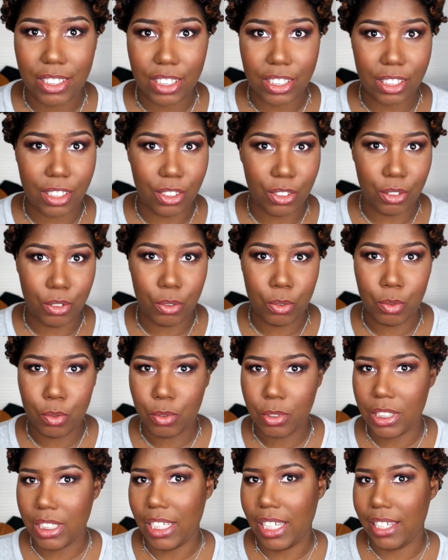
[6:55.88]
it's cute
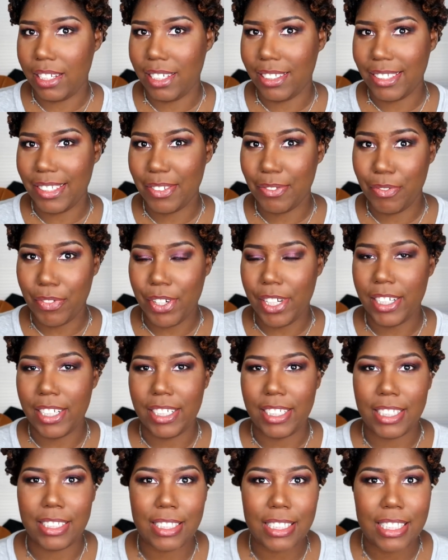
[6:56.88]
and it's
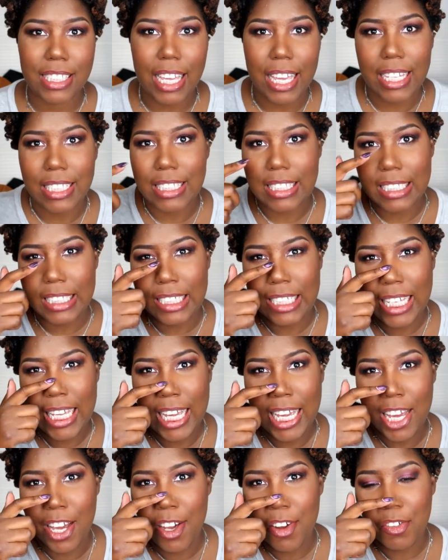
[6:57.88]
fun and sassy
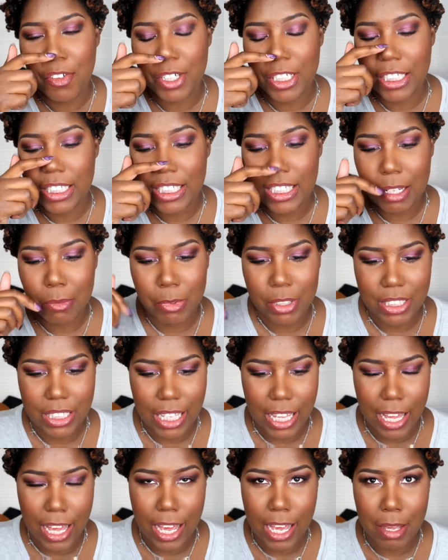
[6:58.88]
for the
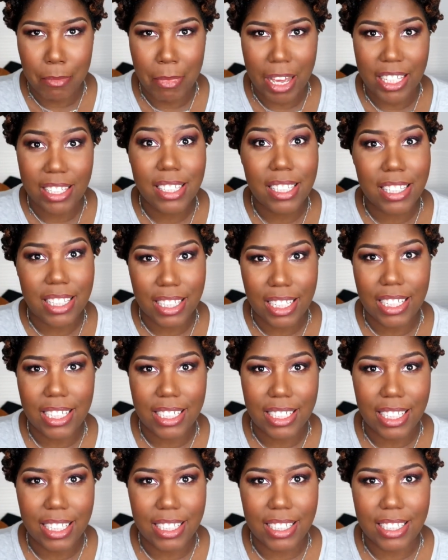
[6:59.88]
summertime. I think
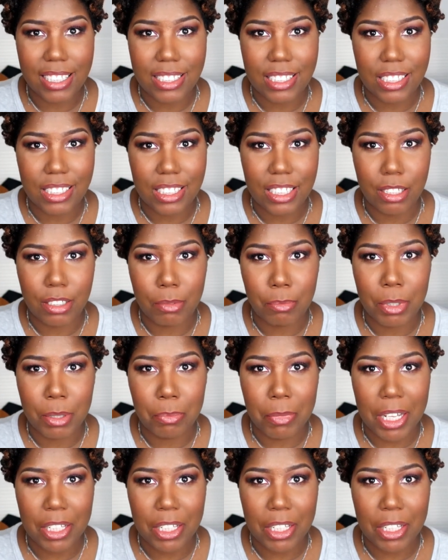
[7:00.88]
this is gonna be